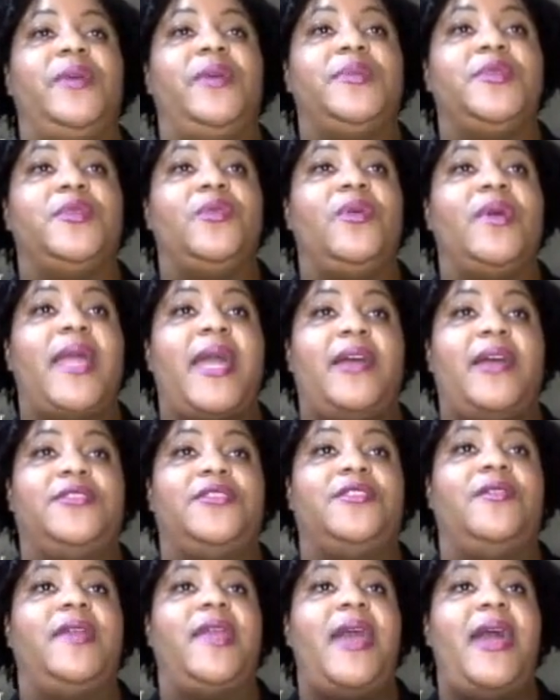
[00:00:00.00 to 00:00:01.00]
School
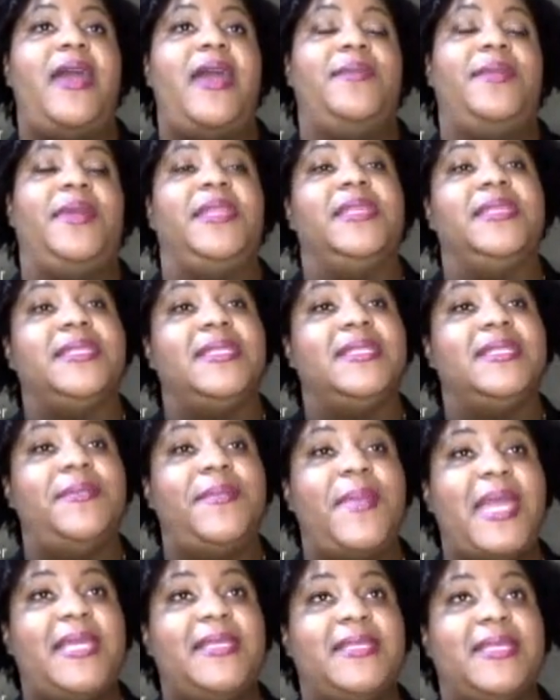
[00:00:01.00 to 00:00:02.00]
Counselor Academy. This is
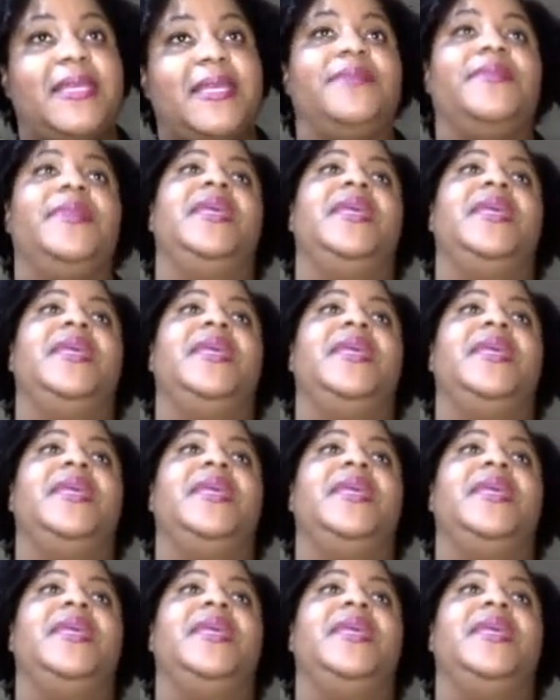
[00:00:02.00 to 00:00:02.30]
amazing.